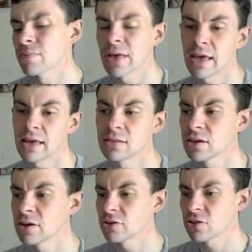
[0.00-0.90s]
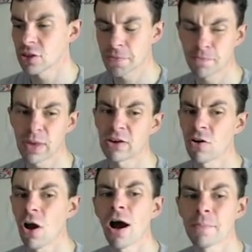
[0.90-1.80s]
and there's just
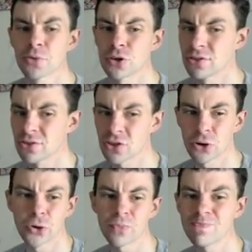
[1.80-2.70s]
better options. So